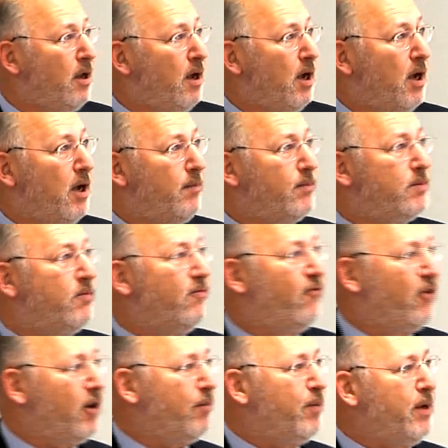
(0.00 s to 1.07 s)
um,
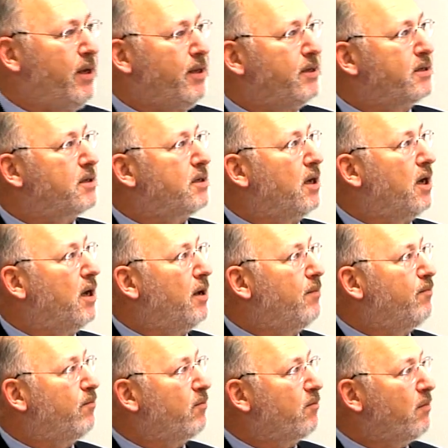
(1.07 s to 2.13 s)
Philippines,
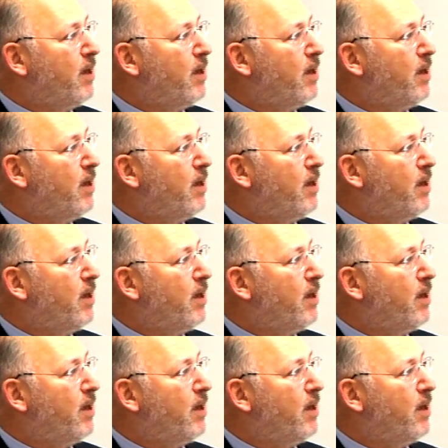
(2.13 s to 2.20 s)
um,